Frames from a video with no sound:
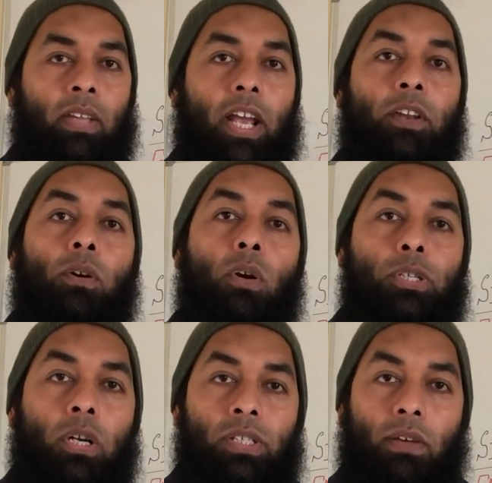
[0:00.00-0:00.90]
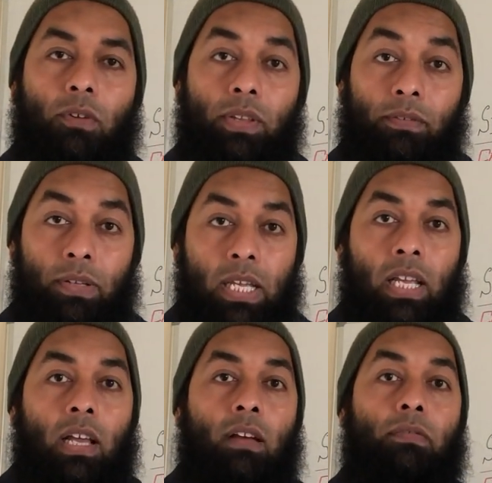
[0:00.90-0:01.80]
enrolled yourself for the
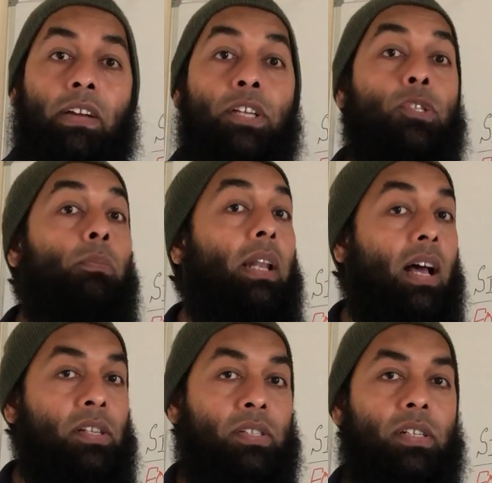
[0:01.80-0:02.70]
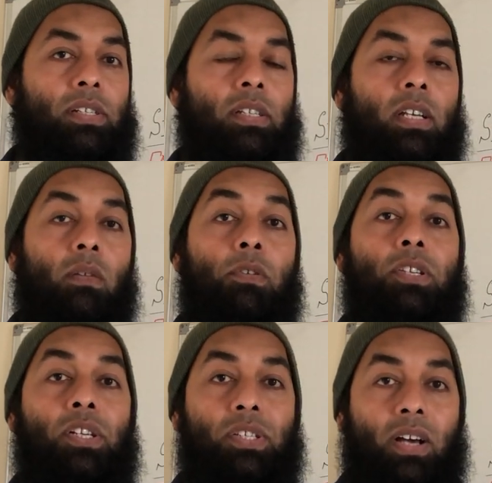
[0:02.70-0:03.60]
free Zoom classes, which
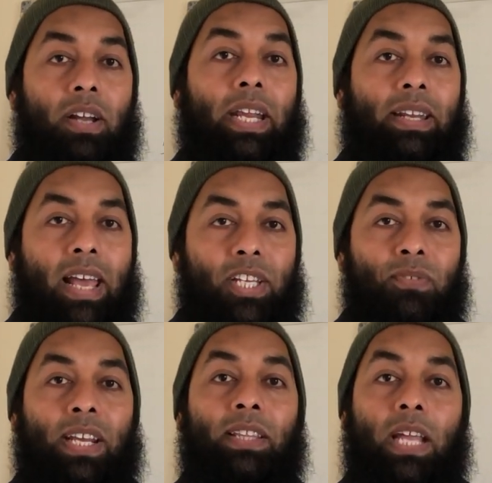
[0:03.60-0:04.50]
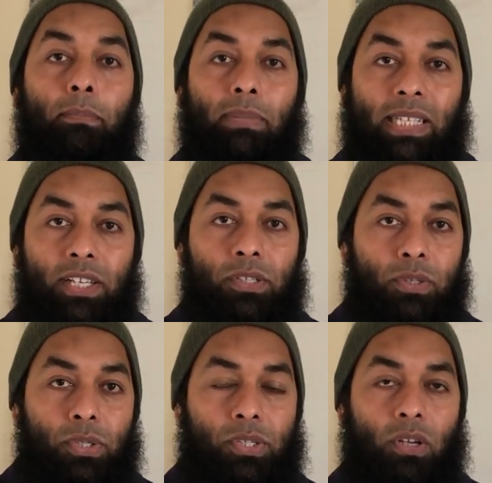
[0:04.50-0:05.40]
are starting next week, then please
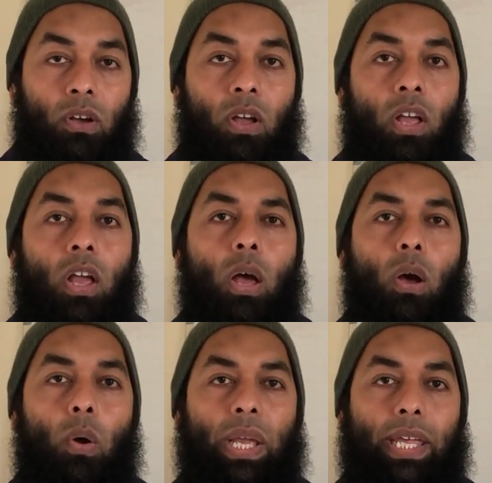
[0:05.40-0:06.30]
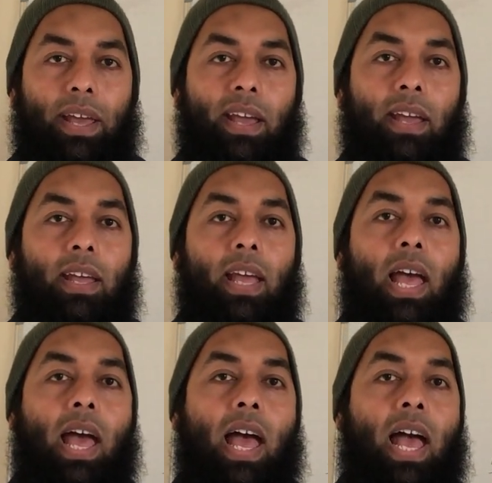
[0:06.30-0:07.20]
do so, okay?
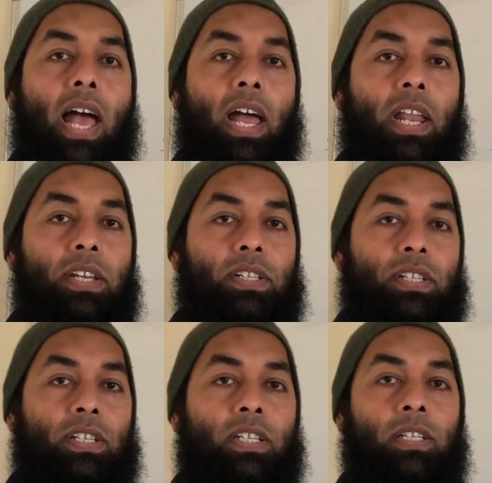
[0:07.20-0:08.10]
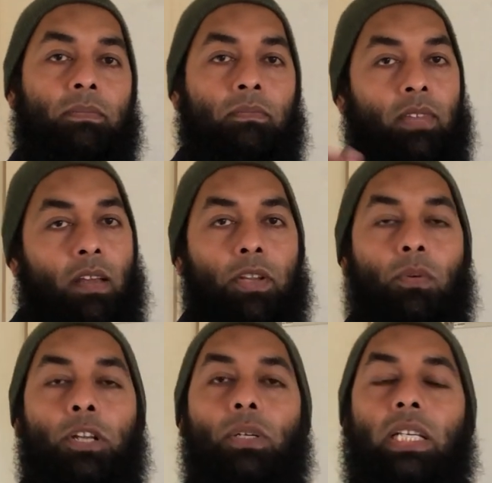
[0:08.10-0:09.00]
And if you
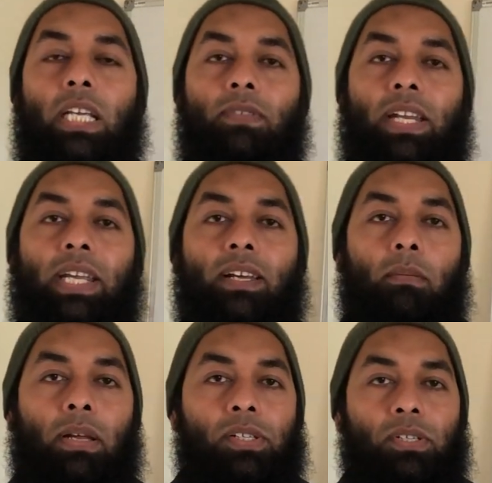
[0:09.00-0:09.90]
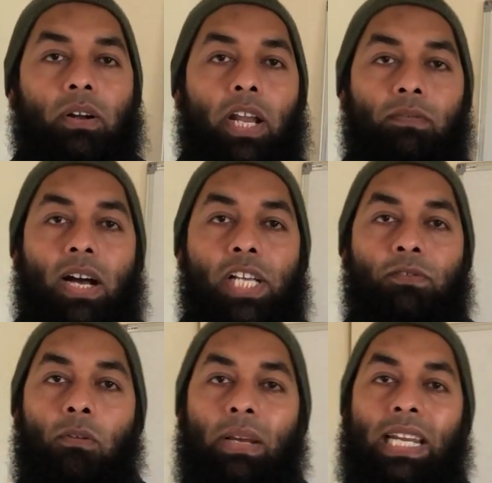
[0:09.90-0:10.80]
want to leave any comments or advice
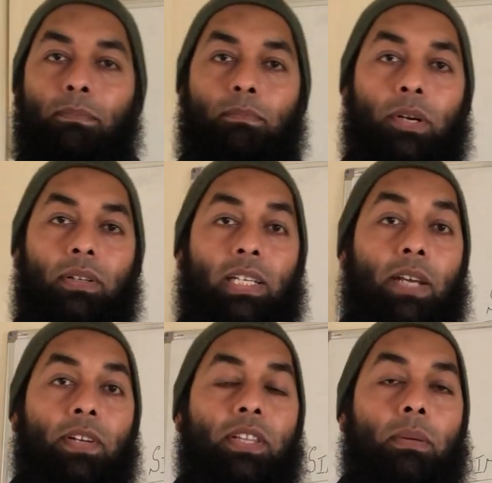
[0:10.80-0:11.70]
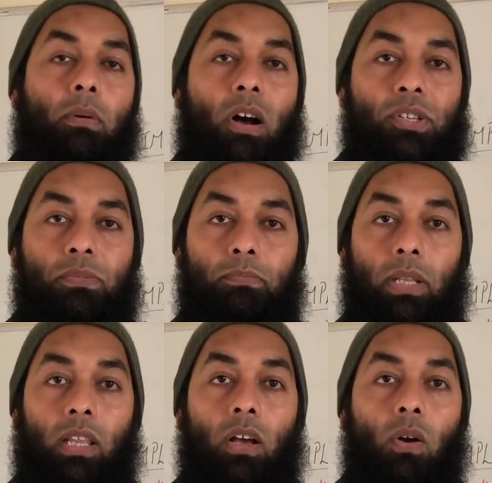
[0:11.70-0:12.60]
for me, leave it in the box
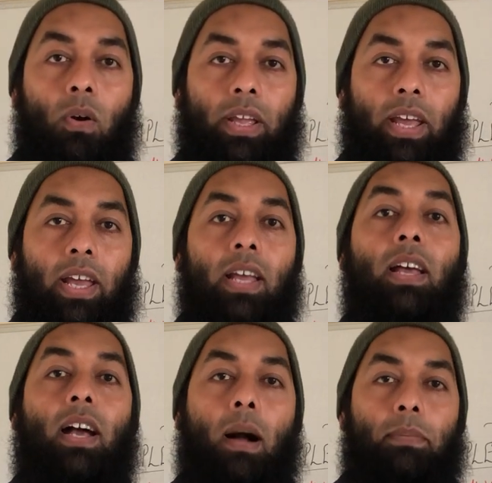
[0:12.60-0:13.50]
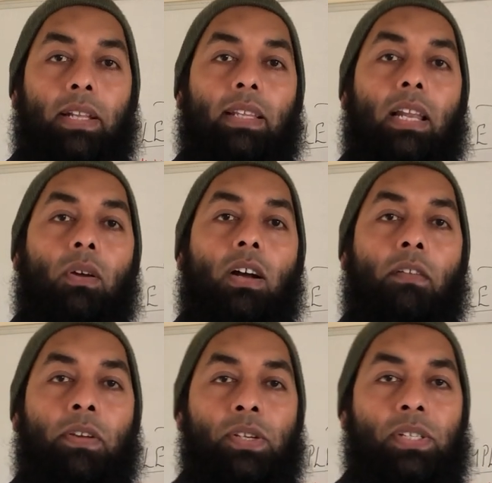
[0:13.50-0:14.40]
below, okay? Up till then, look
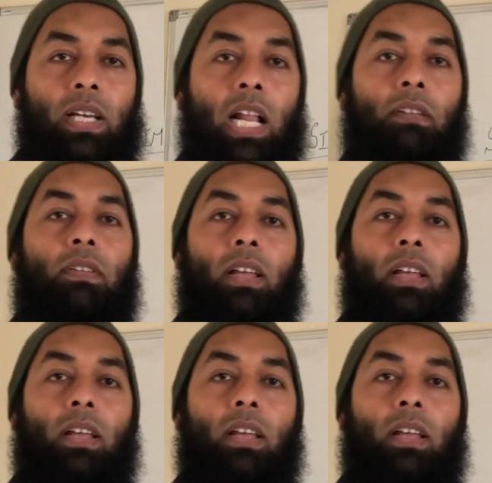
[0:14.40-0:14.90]
after yourself.